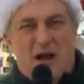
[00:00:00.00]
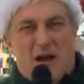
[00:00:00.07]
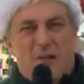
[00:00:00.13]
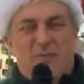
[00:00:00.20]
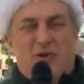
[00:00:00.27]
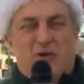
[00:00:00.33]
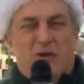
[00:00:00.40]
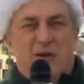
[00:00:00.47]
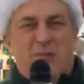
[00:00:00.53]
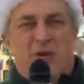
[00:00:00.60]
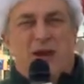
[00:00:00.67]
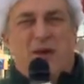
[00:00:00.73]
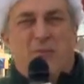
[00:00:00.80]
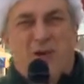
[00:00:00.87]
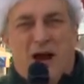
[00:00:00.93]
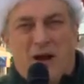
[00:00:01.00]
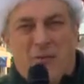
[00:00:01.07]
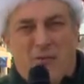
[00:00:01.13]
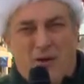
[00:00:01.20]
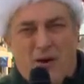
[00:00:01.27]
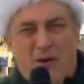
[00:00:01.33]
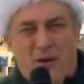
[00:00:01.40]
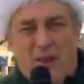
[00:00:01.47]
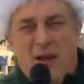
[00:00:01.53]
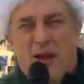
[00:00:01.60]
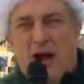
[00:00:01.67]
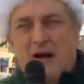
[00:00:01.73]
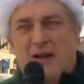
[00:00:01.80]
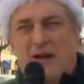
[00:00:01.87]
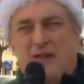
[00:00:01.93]
uh, Building a Better Brattleboro.
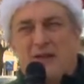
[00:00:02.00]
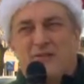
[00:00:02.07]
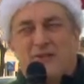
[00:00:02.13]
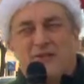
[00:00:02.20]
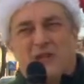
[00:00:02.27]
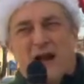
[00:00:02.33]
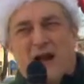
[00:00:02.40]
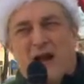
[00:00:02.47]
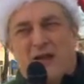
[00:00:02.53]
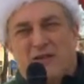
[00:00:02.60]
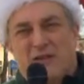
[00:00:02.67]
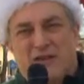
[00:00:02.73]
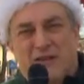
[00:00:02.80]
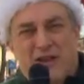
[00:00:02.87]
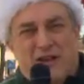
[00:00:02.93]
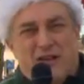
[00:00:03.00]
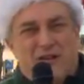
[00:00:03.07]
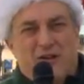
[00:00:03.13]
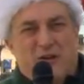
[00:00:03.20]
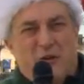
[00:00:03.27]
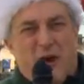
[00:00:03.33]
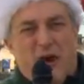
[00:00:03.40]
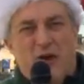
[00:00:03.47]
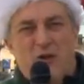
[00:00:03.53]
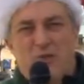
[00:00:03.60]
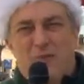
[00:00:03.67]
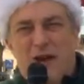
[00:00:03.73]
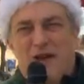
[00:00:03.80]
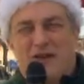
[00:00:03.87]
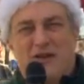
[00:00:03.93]
I got to give a shout out to Dick DeGray who
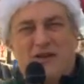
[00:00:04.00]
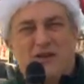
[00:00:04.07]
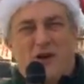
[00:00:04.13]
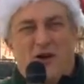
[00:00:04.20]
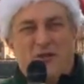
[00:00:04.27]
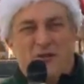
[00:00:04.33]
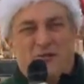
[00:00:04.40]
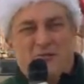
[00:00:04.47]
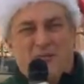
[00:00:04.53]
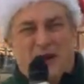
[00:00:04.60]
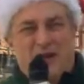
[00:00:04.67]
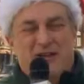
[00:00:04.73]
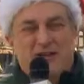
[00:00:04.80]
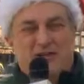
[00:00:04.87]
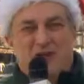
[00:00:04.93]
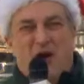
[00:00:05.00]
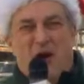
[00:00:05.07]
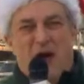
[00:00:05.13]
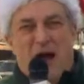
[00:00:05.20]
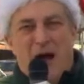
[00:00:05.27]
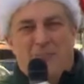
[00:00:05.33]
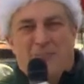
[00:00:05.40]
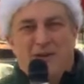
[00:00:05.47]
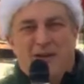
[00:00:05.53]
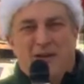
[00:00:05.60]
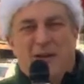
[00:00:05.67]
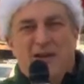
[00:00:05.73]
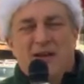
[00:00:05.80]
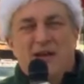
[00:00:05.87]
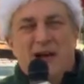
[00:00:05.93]
made it all made this all happen
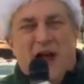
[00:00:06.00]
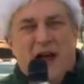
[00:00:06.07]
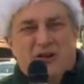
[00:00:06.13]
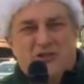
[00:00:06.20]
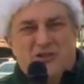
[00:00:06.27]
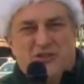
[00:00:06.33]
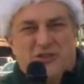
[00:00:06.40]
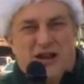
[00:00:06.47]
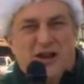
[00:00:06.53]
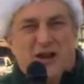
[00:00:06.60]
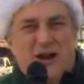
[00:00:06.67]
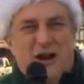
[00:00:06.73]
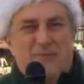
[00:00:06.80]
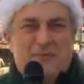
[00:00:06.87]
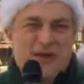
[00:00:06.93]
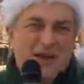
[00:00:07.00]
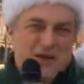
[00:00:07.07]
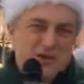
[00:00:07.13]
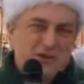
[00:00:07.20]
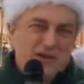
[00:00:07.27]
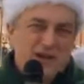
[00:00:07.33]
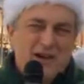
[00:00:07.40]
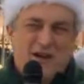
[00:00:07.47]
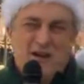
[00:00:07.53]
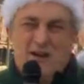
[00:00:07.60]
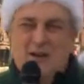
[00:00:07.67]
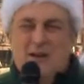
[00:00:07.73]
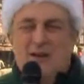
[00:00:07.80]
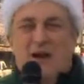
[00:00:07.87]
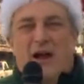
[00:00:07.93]
and actually set it up. Thank you, Dick.
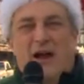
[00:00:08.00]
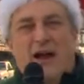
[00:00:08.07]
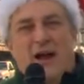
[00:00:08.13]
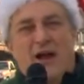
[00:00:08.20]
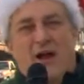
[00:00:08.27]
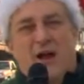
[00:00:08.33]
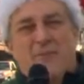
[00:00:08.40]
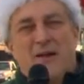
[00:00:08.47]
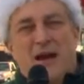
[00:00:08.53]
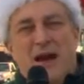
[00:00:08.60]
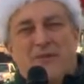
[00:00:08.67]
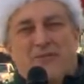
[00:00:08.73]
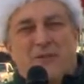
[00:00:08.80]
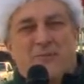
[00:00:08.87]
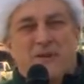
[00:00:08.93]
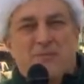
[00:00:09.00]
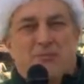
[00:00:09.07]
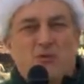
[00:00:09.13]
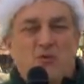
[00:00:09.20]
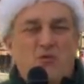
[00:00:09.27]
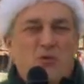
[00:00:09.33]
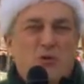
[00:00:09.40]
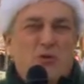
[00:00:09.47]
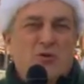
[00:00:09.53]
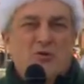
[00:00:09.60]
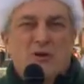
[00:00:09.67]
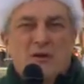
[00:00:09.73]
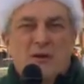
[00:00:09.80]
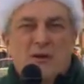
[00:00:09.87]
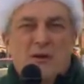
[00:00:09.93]
And on behalf of the people who
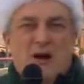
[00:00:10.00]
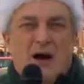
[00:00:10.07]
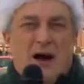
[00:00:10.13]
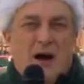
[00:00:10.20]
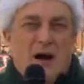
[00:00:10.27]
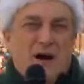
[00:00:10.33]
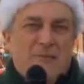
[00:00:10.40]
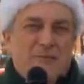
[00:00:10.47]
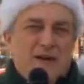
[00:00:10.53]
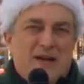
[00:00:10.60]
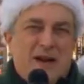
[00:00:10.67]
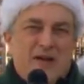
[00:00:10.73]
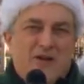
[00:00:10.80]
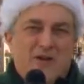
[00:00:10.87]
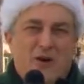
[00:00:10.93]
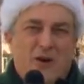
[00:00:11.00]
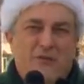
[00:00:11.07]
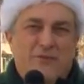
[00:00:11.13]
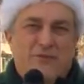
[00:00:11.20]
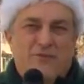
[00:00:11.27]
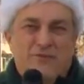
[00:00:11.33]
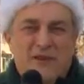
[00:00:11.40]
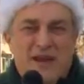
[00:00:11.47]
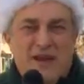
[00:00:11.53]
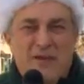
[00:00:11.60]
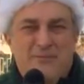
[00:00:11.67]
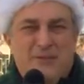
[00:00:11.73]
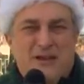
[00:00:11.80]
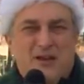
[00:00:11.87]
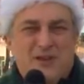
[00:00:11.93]
will uh, be getting a little
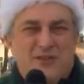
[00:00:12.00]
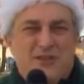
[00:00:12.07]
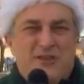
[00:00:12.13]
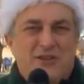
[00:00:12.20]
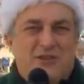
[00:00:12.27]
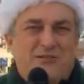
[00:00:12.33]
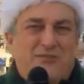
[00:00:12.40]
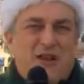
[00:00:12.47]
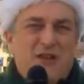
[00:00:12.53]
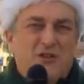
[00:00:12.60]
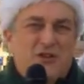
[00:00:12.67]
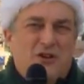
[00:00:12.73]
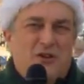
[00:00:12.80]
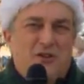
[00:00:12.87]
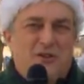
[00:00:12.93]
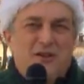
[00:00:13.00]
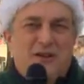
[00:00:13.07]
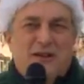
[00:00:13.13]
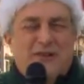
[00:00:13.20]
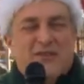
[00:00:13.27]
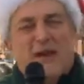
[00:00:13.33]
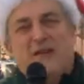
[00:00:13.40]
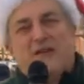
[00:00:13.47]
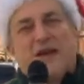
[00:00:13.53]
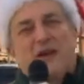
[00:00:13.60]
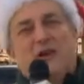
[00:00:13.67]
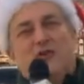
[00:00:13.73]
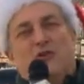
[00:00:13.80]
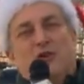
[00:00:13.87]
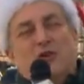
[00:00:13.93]
heat because of this venture, they
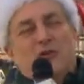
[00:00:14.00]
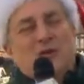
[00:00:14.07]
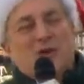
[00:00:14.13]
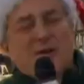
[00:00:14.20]
thank you too.